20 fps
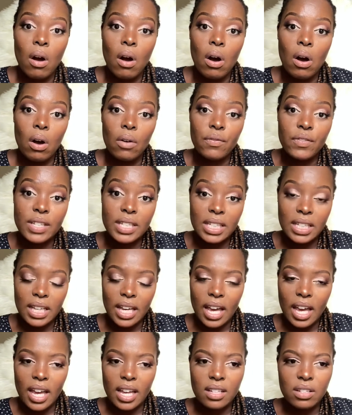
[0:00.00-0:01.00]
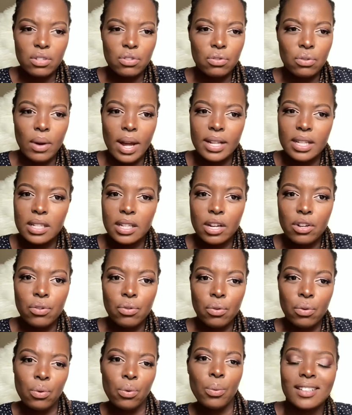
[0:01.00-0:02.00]
of CAs. So I'd say
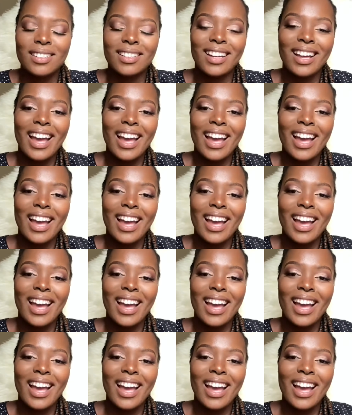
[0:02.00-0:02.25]
no.